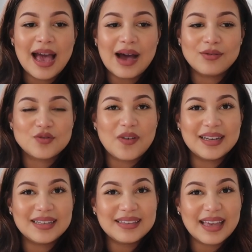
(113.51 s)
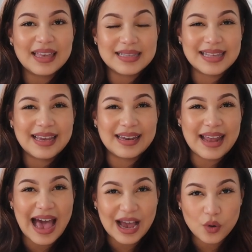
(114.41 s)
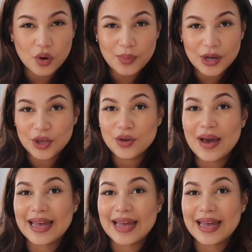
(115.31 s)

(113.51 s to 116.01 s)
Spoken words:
I was finding that it's like an aqua blue